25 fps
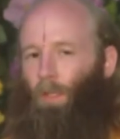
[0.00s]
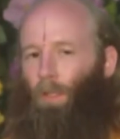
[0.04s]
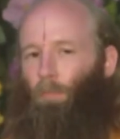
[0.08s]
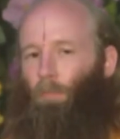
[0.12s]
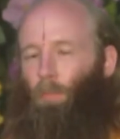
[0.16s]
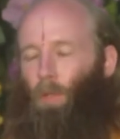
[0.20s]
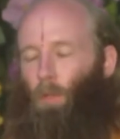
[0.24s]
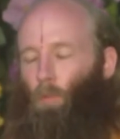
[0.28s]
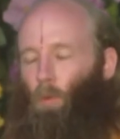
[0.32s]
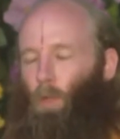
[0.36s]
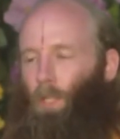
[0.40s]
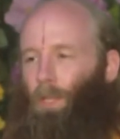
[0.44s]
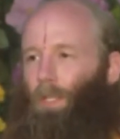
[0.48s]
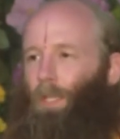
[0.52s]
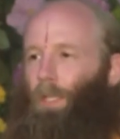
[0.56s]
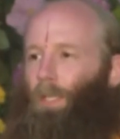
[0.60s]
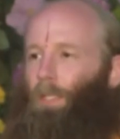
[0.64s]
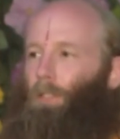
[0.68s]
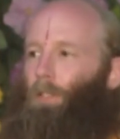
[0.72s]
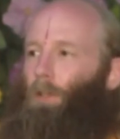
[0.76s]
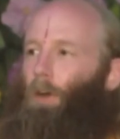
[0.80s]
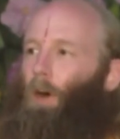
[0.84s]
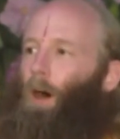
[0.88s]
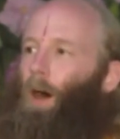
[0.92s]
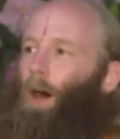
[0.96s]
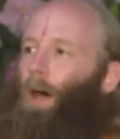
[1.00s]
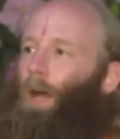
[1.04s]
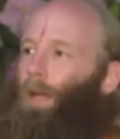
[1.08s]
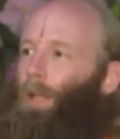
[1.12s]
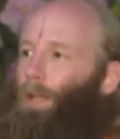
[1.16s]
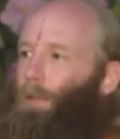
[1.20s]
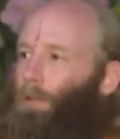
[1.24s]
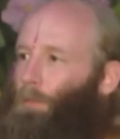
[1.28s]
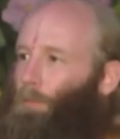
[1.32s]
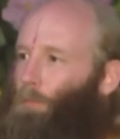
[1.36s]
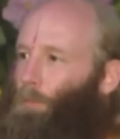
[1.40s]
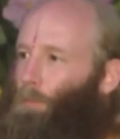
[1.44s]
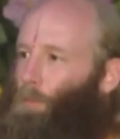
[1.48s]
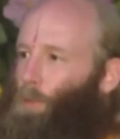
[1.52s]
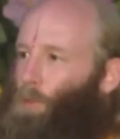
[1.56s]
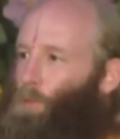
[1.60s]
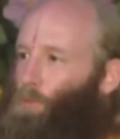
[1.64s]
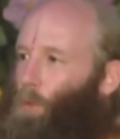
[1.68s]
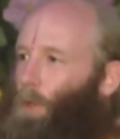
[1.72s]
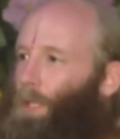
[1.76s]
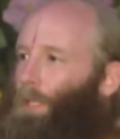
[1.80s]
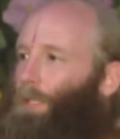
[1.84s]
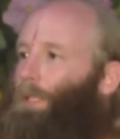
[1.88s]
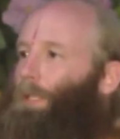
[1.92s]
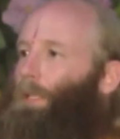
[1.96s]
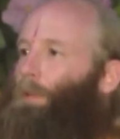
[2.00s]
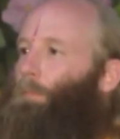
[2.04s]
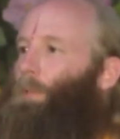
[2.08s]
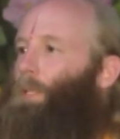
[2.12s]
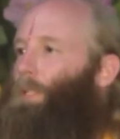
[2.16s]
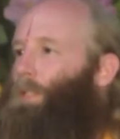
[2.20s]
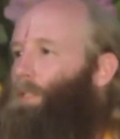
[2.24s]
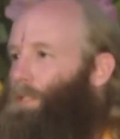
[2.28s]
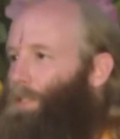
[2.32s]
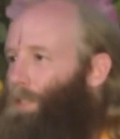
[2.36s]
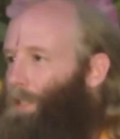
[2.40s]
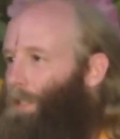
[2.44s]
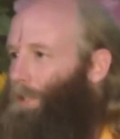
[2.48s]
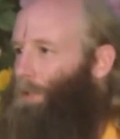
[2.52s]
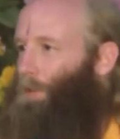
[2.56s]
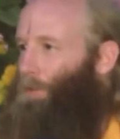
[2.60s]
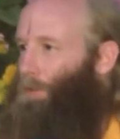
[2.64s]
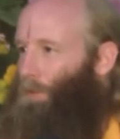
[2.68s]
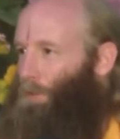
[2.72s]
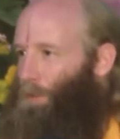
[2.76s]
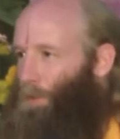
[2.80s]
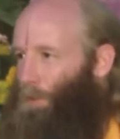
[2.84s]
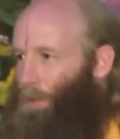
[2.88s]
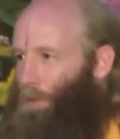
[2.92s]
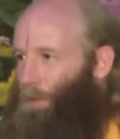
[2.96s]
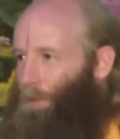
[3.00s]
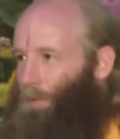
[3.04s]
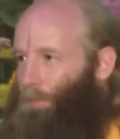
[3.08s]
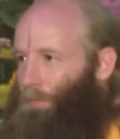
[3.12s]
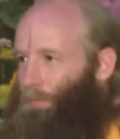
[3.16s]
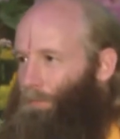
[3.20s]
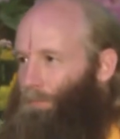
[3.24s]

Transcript: but what they taught was what demons need to learn.